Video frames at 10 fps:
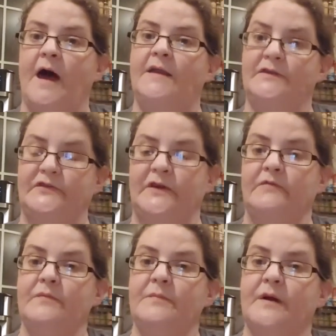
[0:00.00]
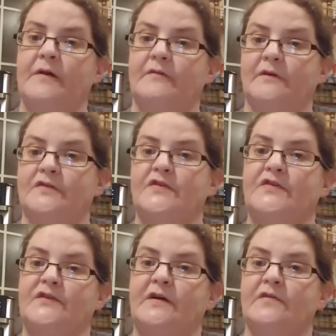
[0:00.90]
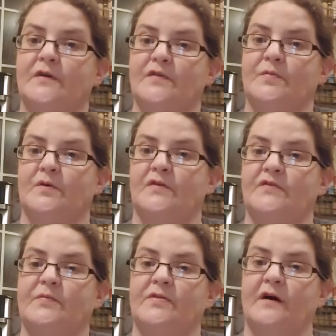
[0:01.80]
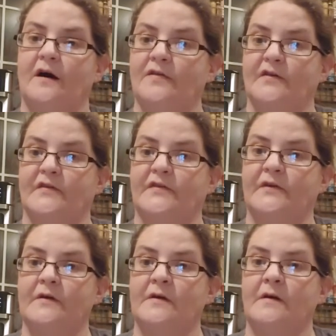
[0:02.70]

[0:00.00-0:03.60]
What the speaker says: And it's even braver to share those words with others.